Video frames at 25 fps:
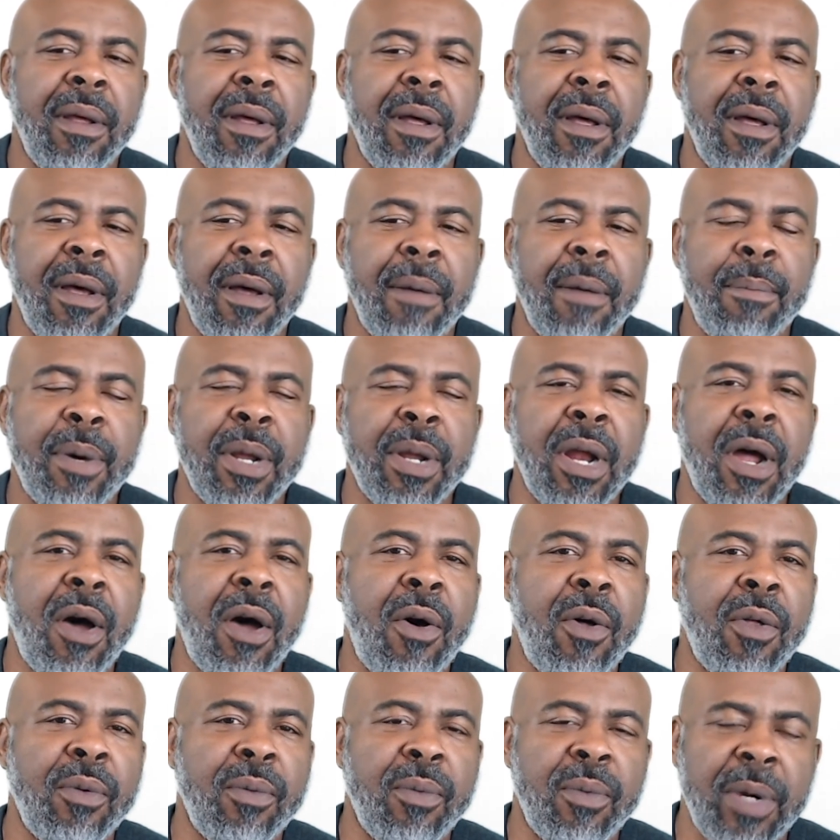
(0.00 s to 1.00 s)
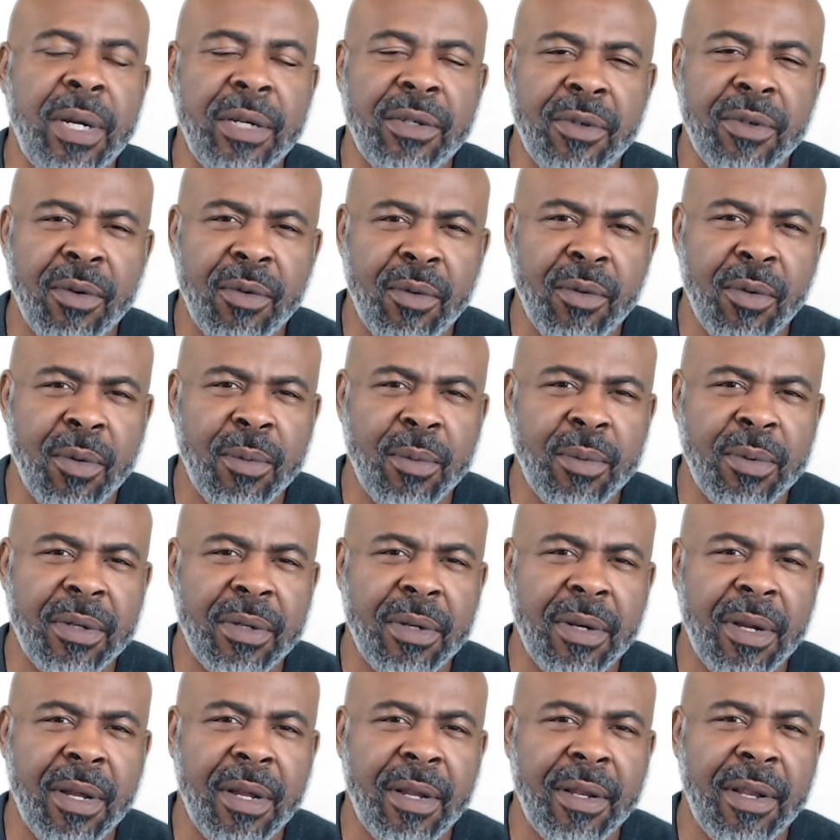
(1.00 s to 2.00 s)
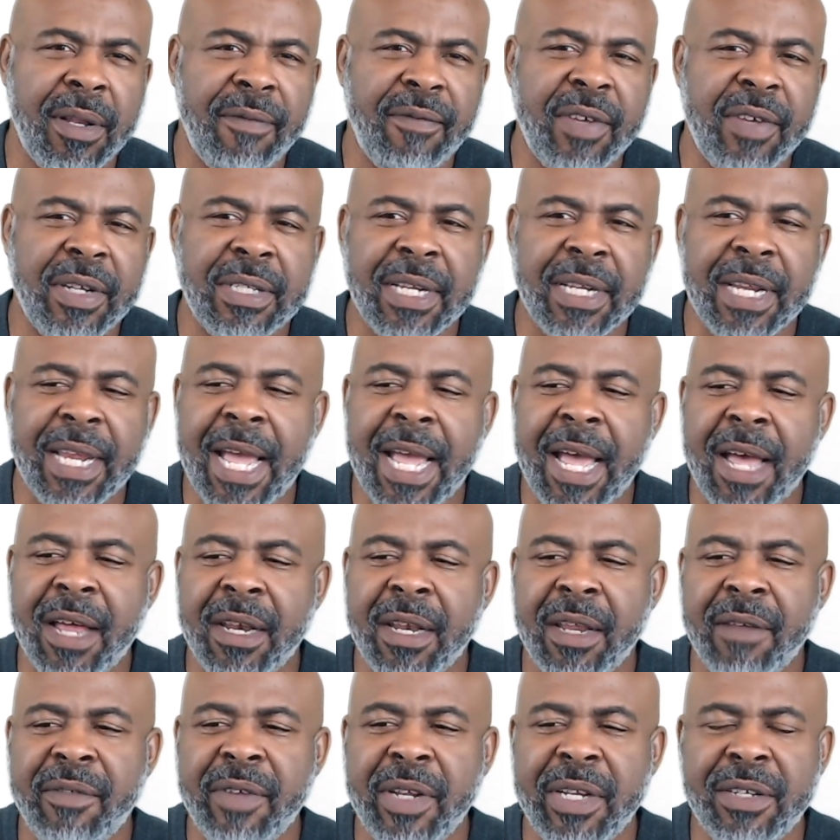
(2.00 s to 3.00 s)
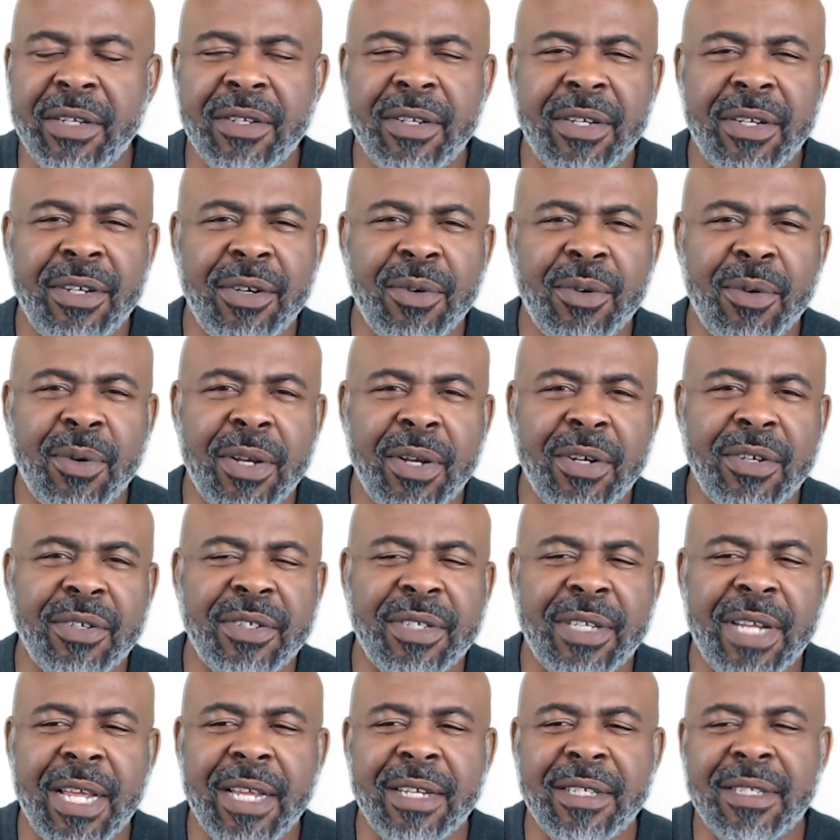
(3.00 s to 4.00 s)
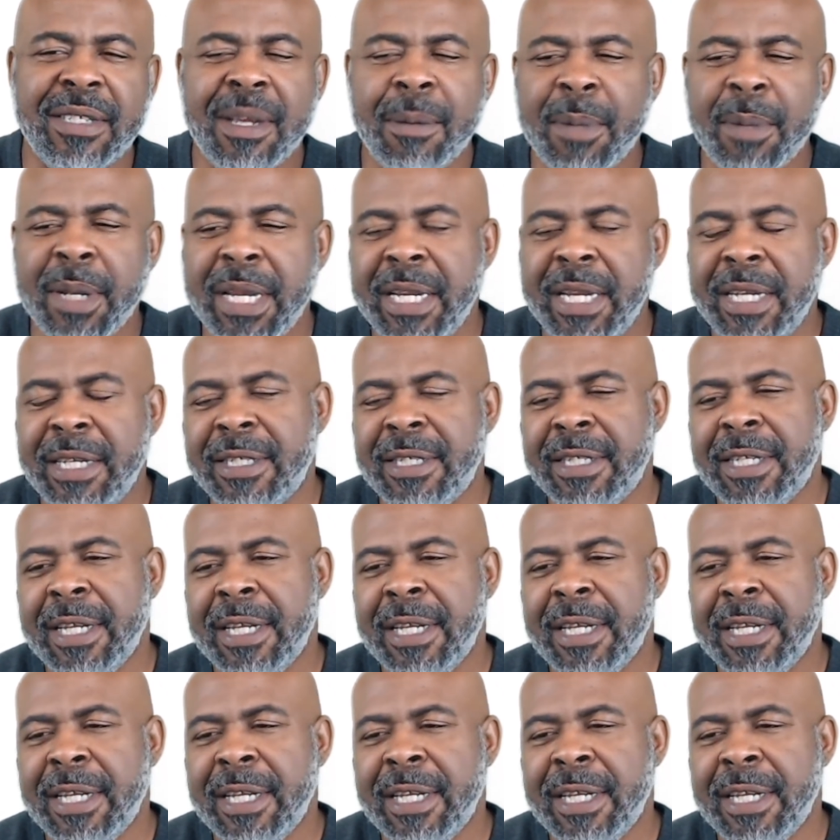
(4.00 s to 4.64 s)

but all racial groups, the physicality of each. And you'll understand some of these